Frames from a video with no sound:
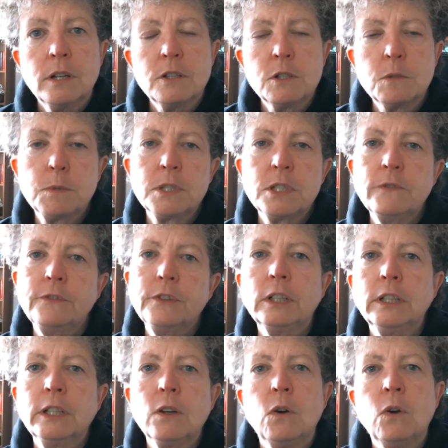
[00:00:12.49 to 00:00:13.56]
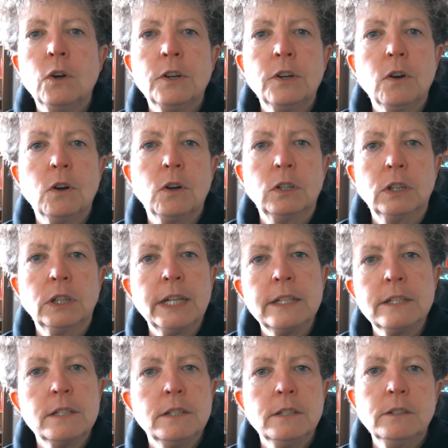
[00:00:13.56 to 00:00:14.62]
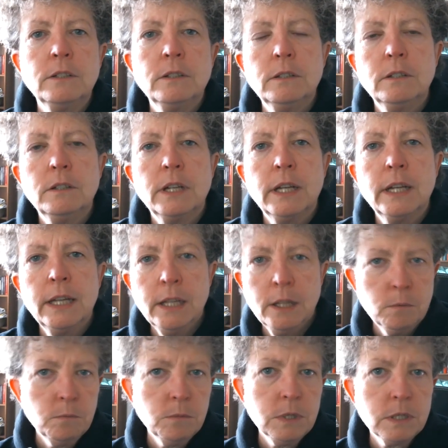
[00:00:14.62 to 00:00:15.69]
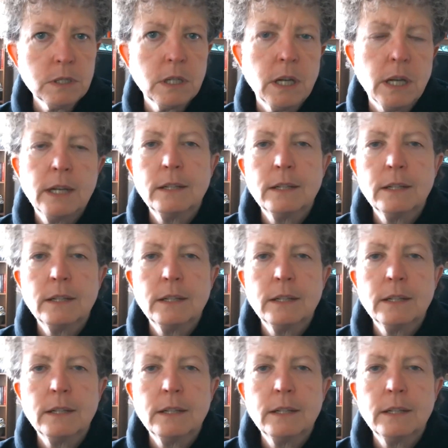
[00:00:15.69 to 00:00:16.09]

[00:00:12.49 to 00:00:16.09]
specifically on our Lenten hymns,